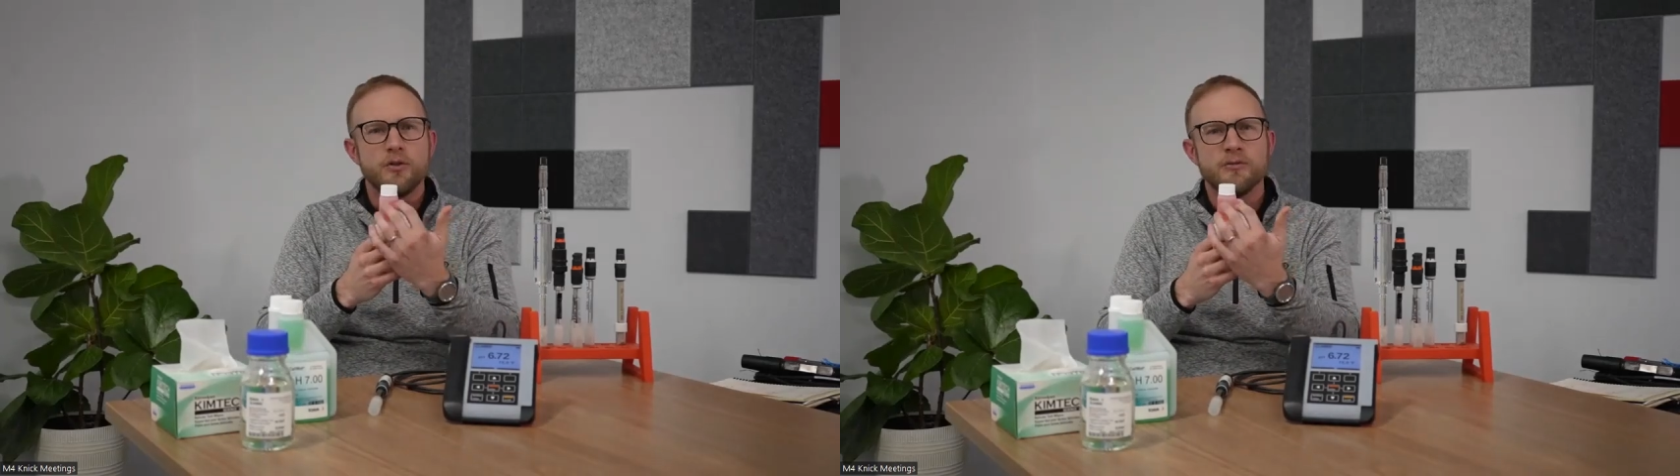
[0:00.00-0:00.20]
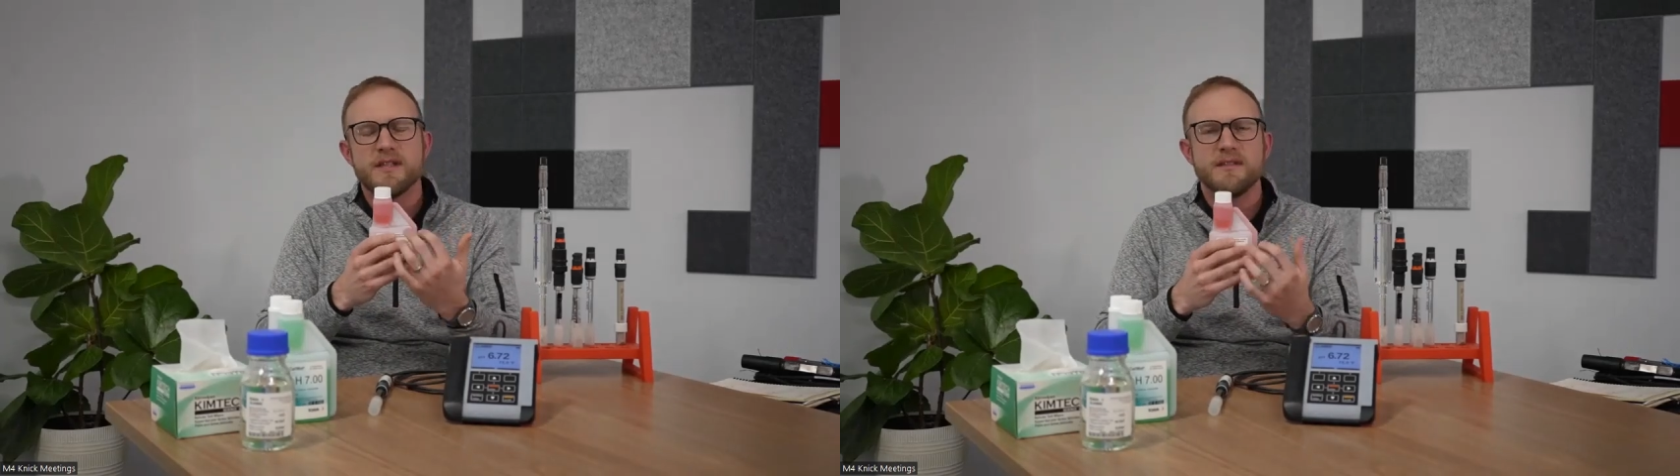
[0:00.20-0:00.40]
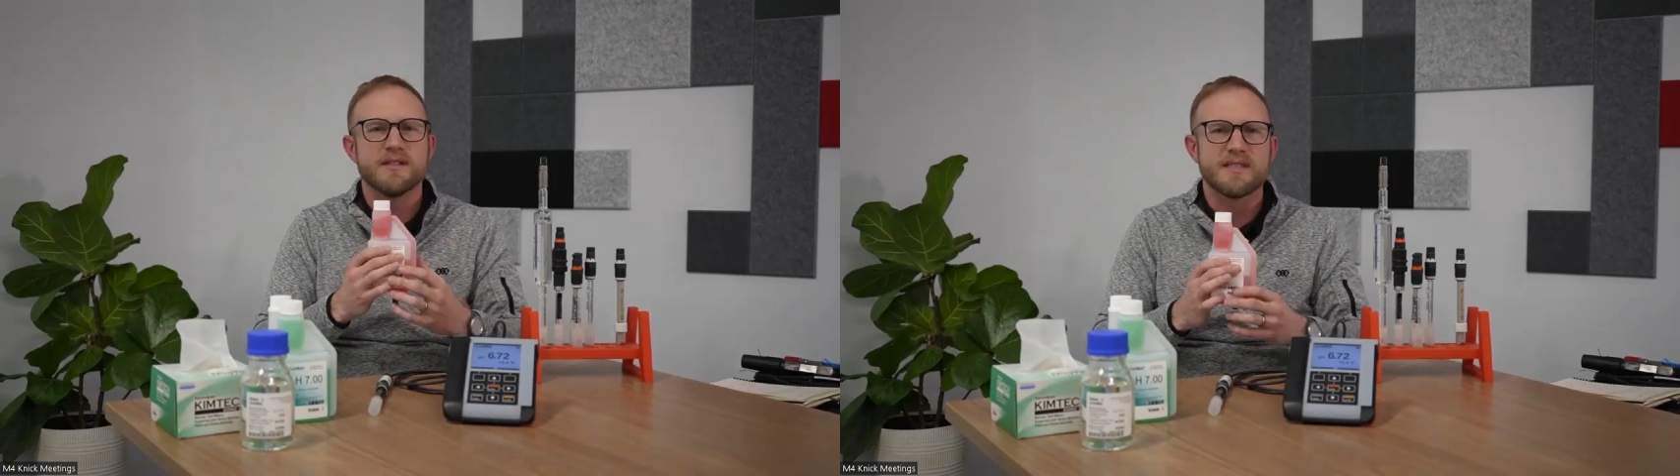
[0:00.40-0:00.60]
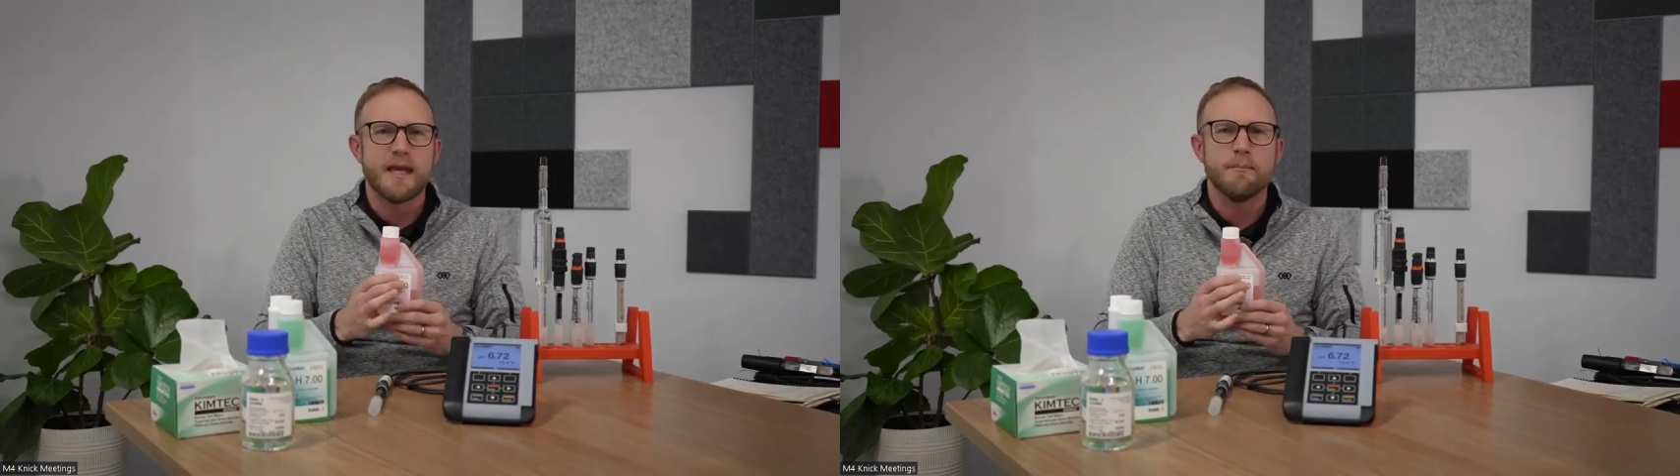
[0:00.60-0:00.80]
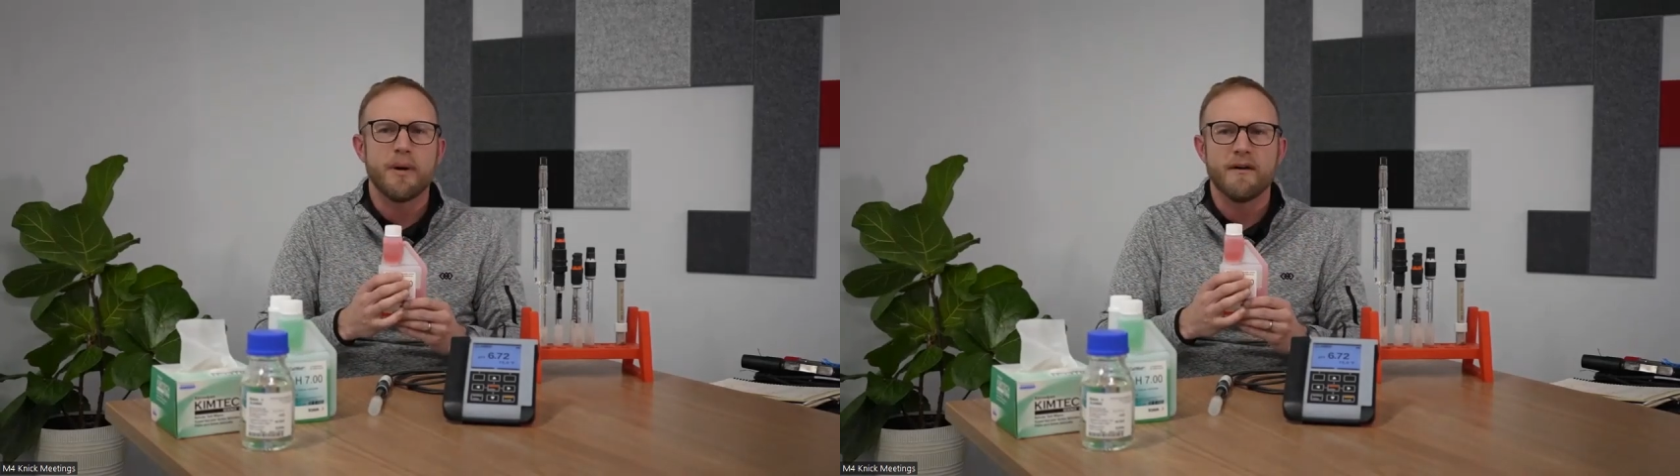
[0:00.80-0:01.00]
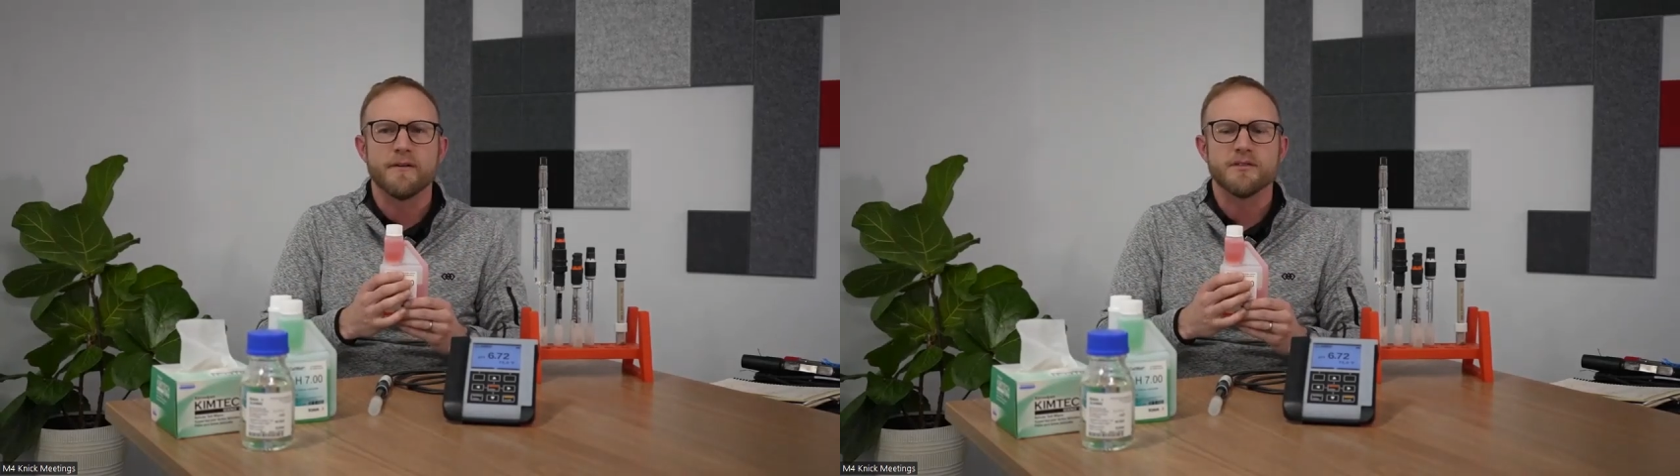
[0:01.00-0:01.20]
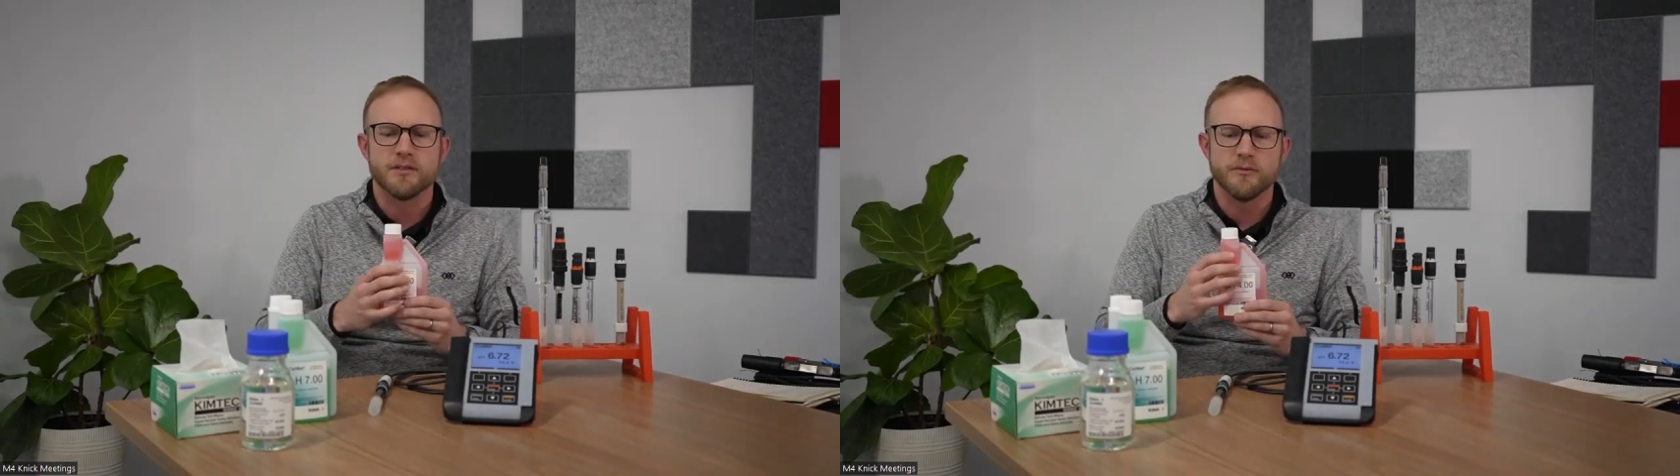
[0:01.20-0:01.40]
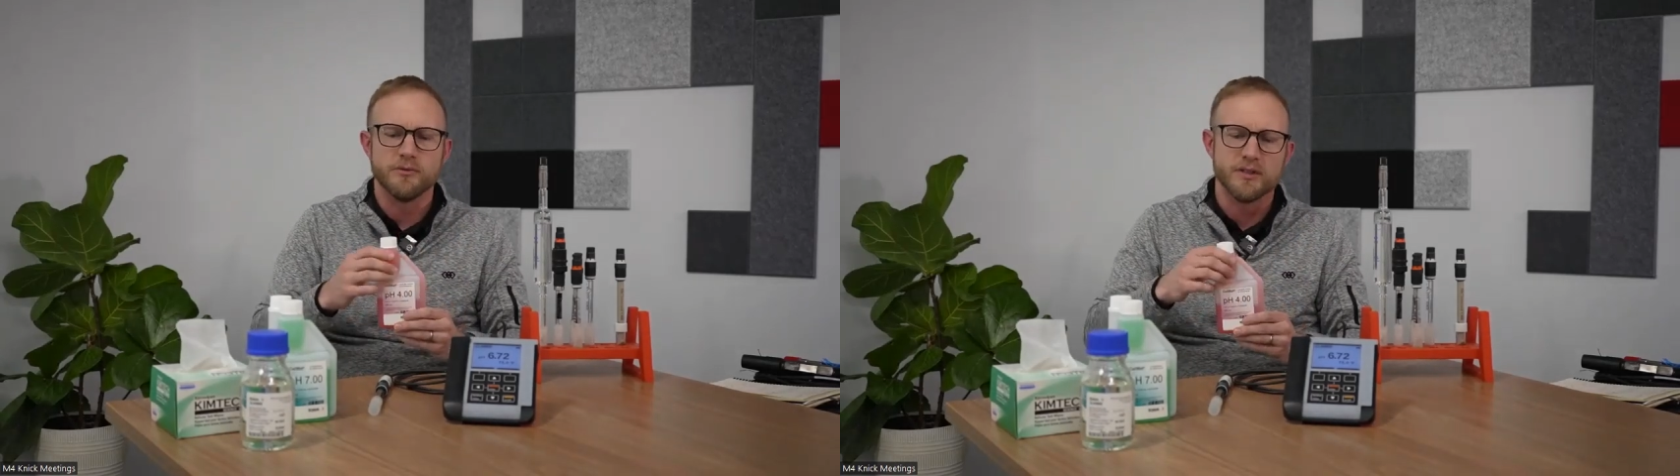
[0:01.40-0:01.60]
using the same buffer
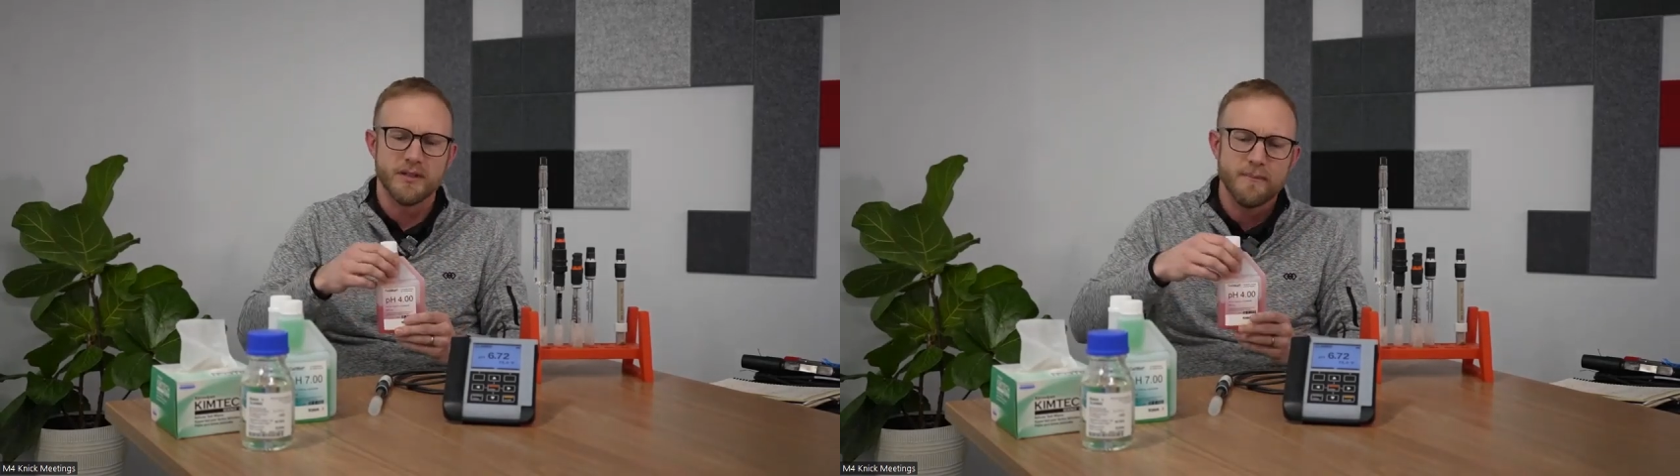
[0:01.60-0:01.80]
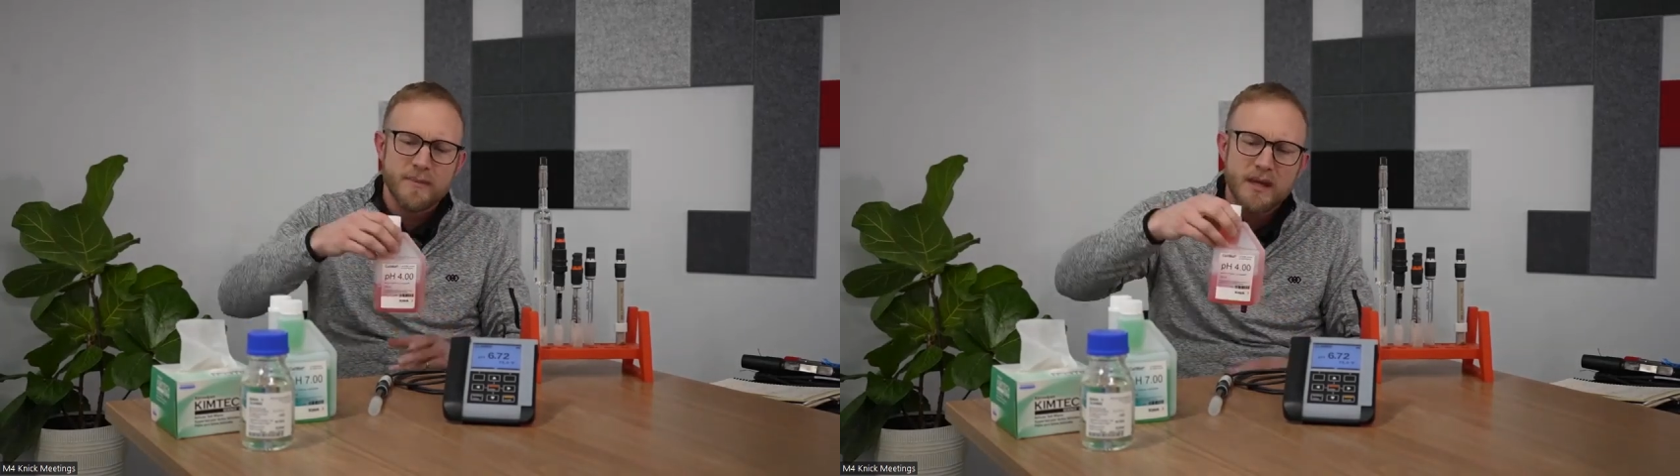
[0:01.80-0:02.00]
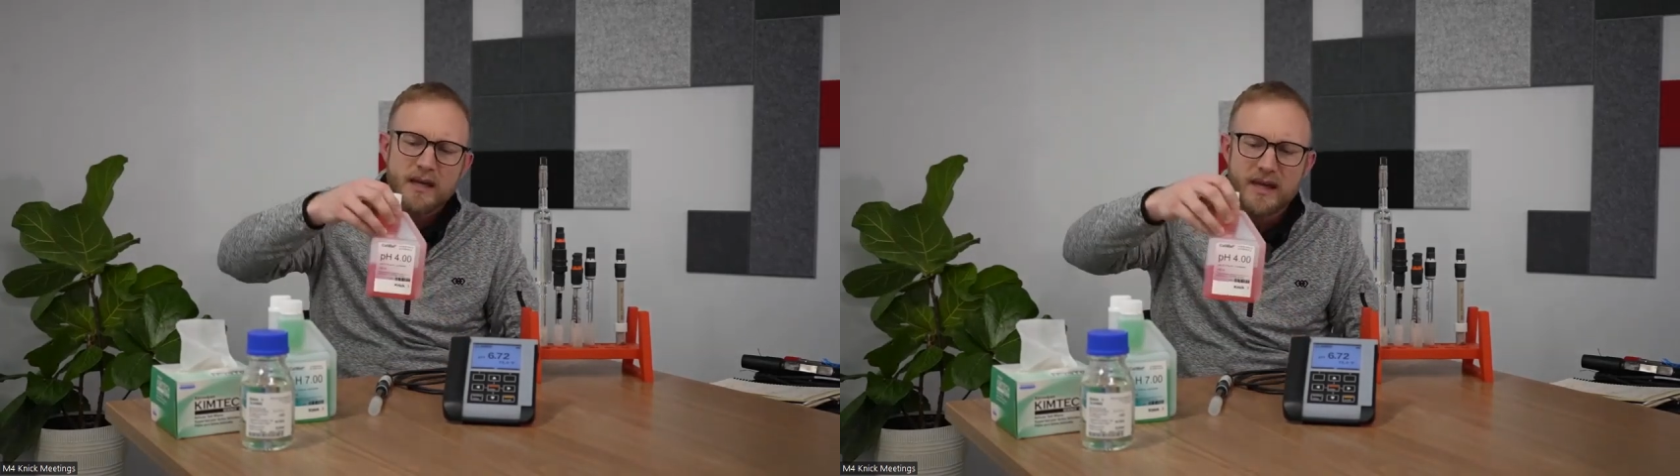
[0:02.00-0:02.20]
solution.